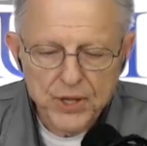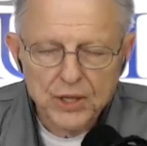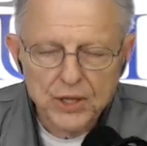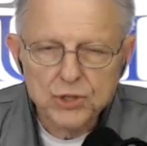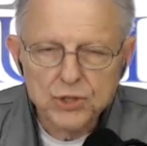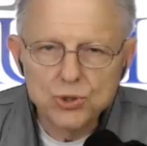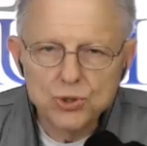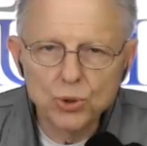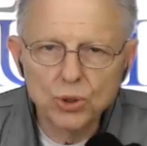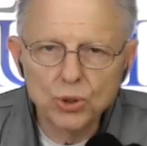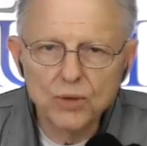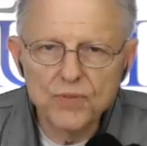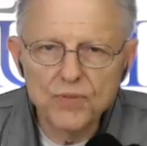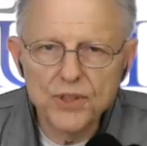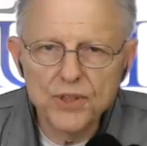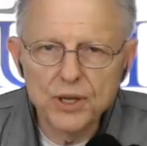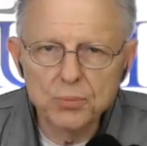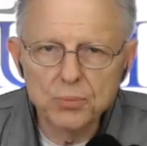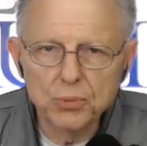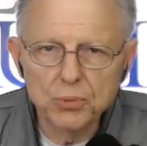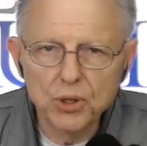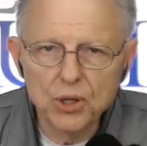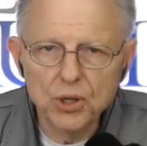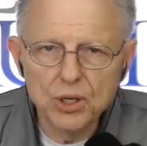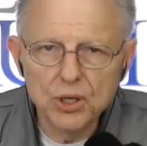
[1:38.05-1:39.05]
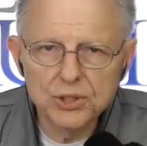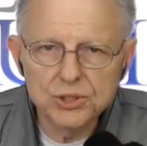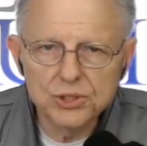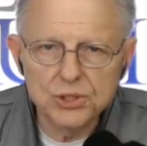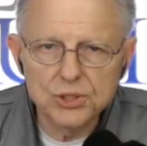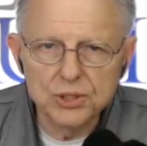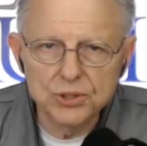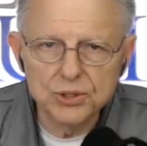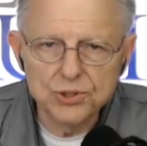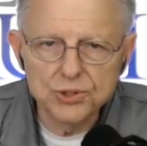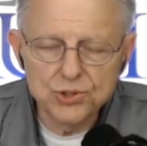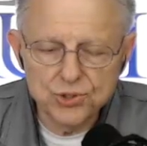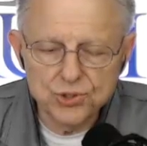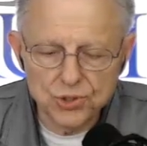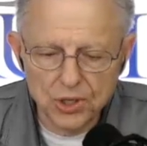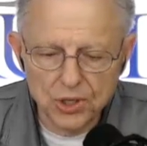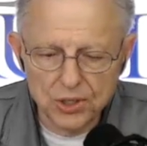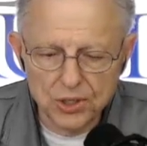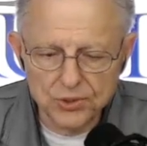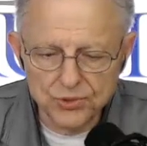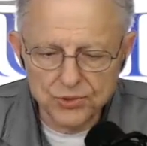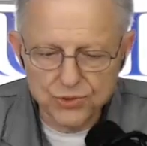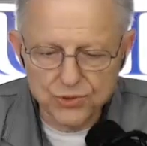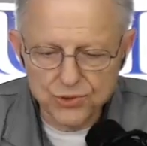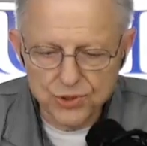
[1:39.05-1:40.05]
Two of them lost their
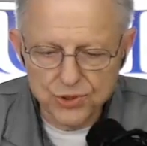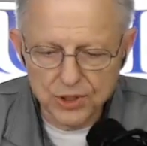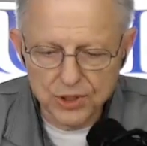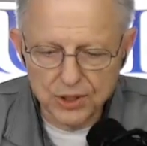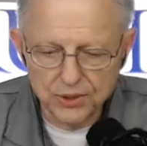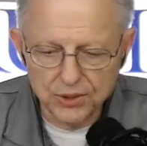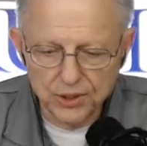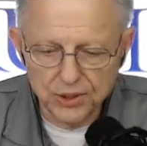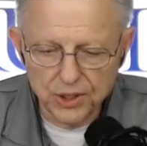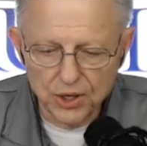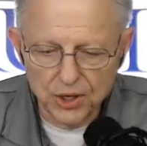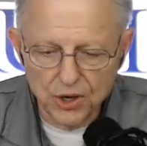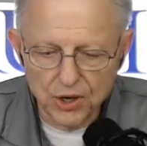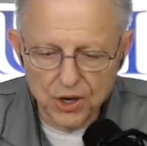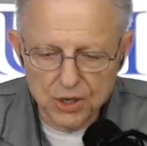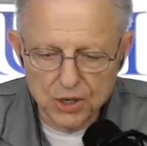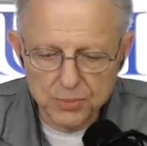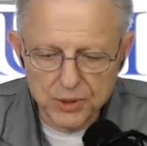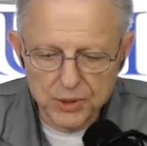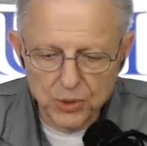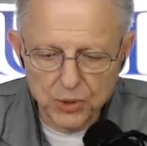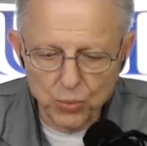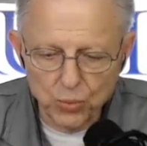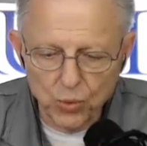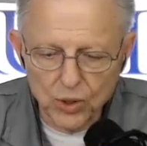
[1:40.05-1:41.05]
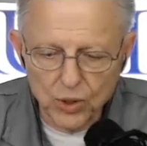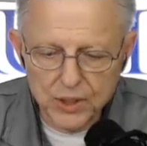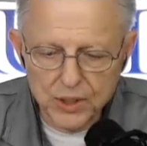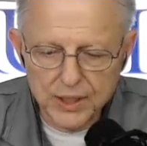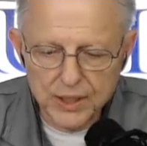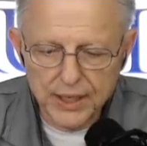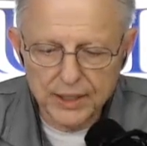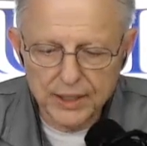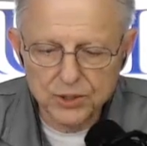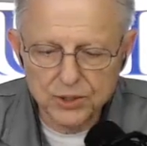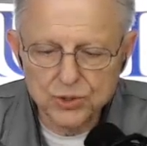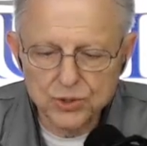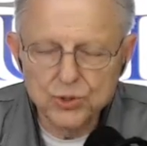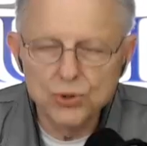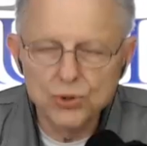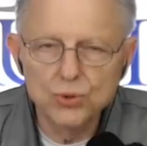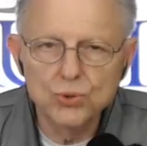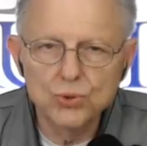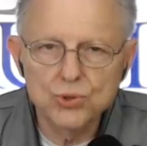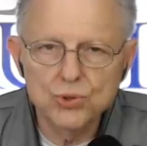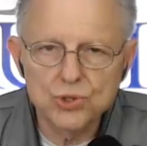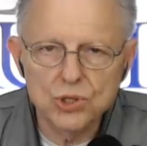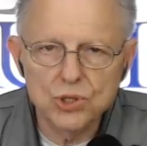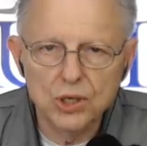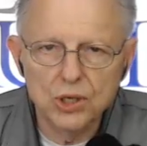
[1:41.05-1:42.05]
sons in the army, one had two
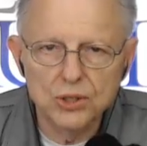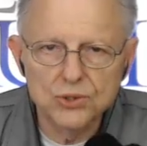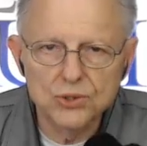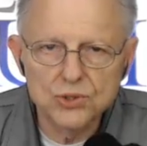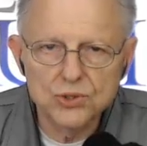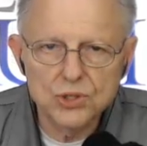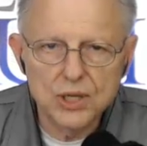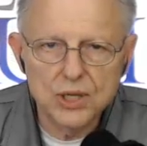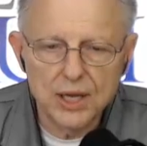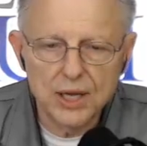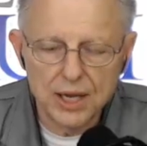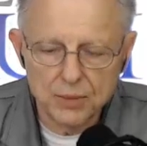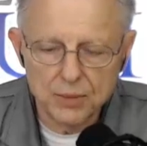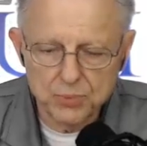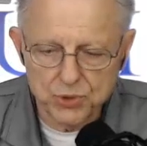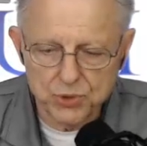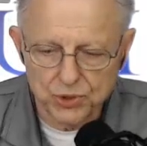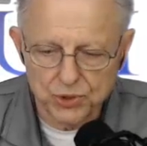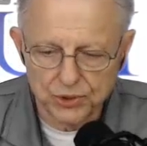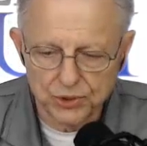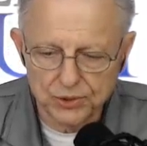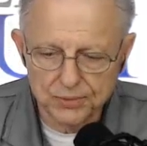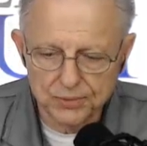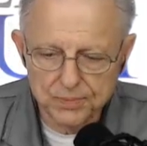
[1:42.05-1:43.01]
sons captured.